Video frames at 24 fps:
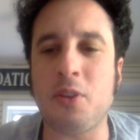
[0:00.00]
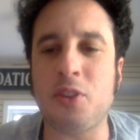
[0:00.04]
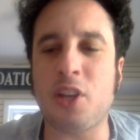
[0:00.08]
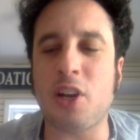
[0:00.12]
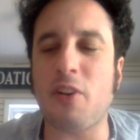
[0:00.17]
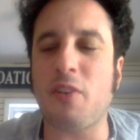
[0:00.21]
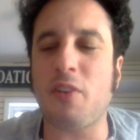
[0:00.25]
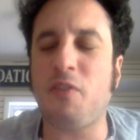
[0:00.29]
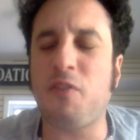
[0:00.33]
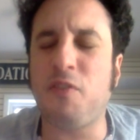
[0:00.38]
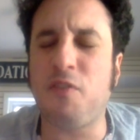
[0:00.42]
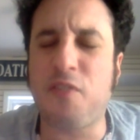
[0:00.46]

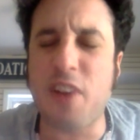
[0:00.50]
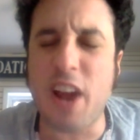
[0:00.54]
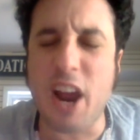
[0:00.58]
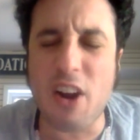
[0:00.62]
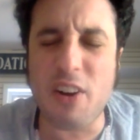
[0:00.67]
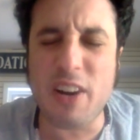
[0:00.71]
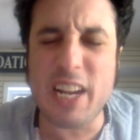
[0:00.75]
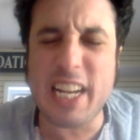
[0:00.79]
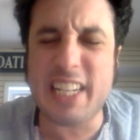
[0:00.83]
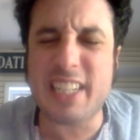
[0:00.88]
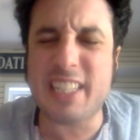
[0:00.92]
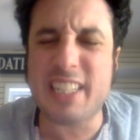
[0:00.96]
they're
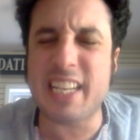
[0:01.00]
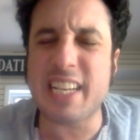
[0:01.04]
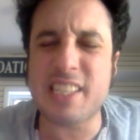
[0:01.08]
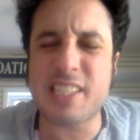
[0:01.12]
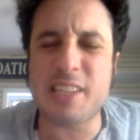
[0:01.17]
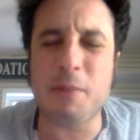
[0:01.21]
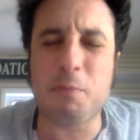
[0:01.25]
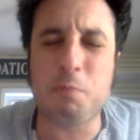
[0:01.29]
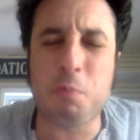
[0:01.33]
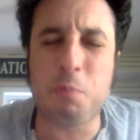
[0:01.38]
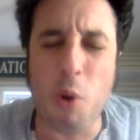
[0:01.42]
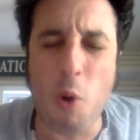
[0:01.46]
very
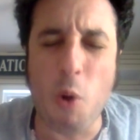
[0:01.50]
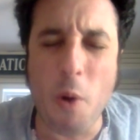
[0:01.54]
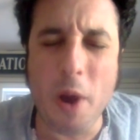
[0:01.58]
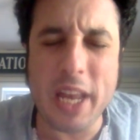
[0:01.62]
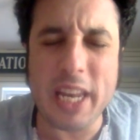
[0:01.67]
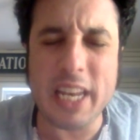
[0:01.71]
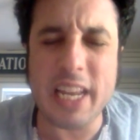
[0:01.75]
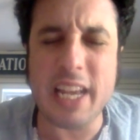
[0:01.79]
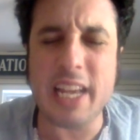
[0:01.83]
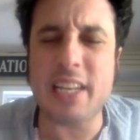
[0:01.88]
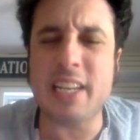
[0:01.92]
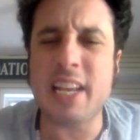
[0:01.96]

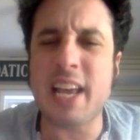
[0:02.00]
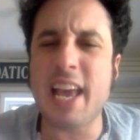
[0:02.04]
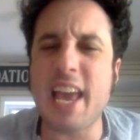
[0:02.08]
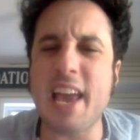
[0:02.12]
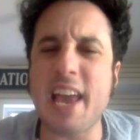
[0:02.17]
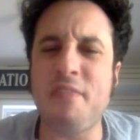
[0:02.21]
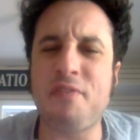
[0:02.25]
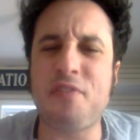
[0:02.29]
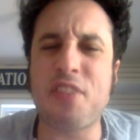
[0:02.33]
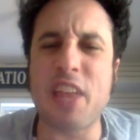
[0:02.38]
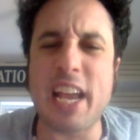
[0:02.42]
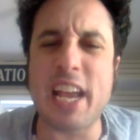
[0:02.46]
disappointed
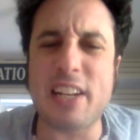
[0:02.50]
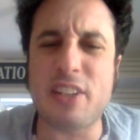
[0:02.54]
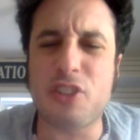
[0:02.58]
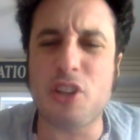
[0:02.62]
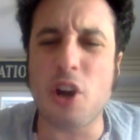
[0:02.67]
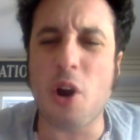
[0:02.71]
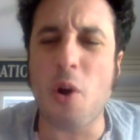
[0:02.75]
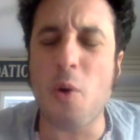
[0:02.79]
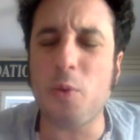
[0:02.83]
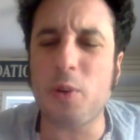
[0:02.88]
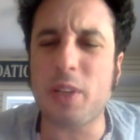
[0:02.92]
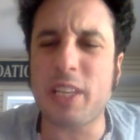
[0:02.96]
if they
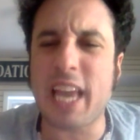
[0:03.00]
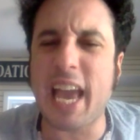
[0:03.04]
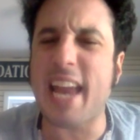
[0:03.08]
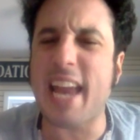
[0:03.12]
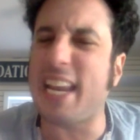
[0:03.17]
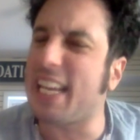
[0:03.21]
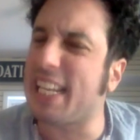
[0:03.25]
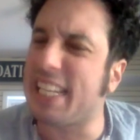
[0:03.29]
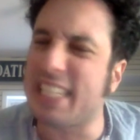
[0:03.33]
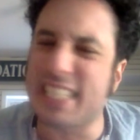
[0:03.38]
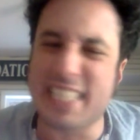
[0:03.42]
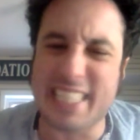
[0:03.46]
don't get
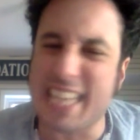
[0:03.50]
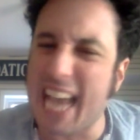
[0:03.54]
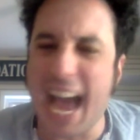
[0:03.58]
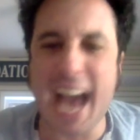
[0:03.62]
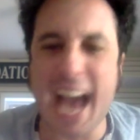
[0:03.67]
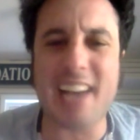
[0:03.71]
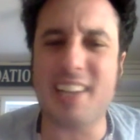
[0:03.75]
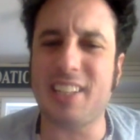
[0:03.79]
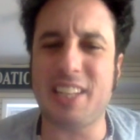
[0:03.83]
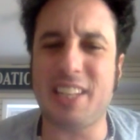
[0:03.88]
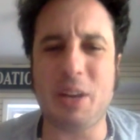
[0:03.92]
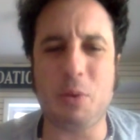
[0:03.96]

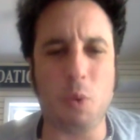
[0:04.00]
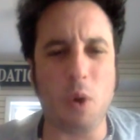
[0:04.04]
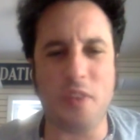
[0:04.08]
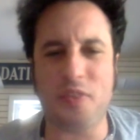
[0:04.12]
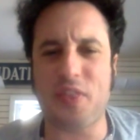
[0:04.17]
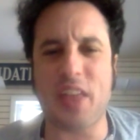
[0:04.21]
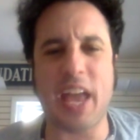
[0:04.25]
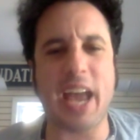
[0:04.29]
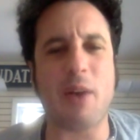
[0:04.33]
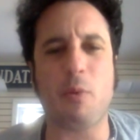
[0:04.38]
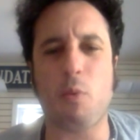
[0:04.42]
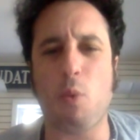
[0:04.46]
exactly
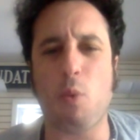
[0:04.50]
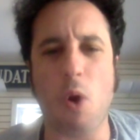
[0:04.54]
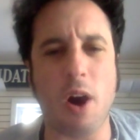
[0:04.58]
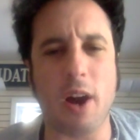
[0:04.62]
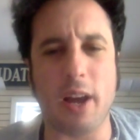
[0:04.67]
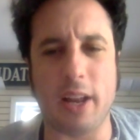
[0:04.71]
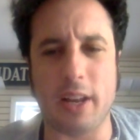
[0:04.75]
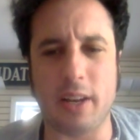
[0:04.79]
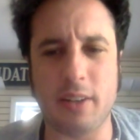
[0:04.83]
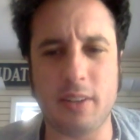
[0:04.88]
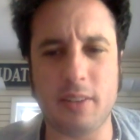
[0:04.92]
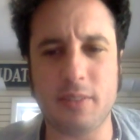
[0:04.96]
what they
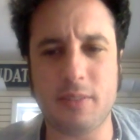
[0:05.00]
want.